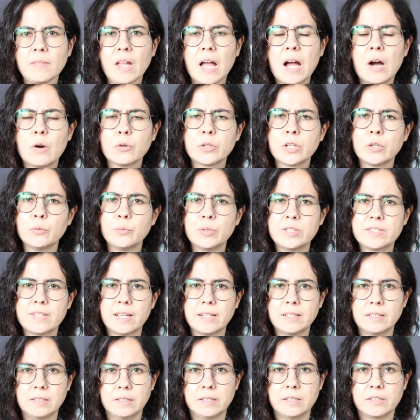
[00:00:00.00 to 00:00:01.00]
How can we
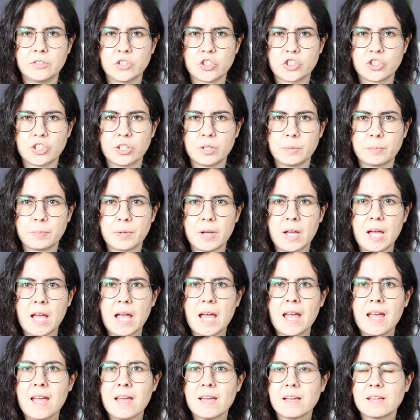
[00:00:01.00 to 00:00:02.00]
take leadership?
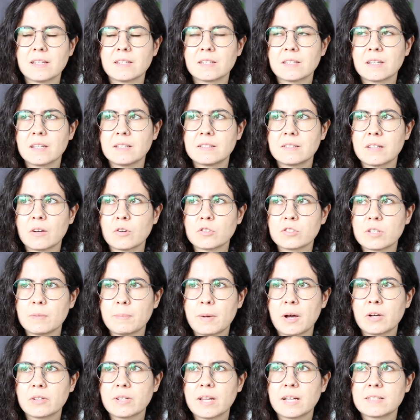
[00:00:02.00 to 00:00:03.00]
And it talks
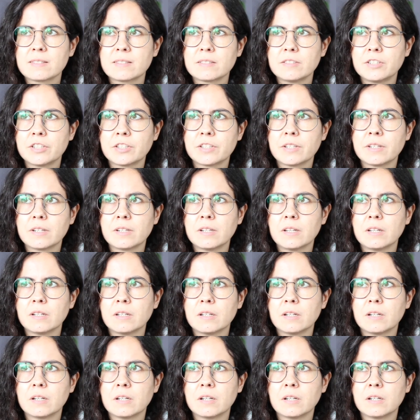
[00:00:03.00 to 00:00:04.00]
about a certain
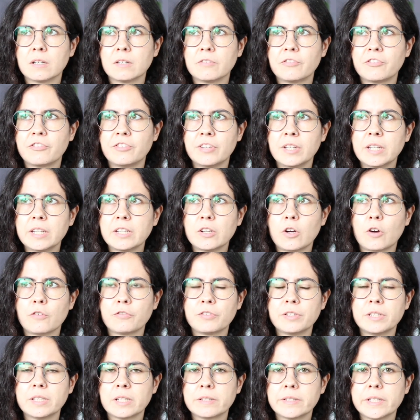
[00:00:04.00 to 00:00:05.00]
feeling of
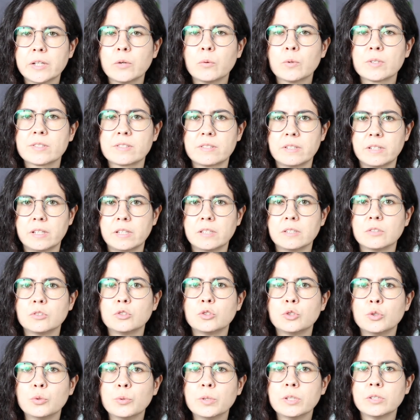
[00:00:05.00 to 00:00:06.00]
inadequacy in
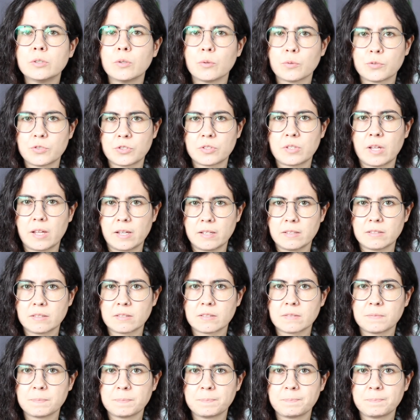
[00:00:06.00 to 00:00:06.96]
doing those things.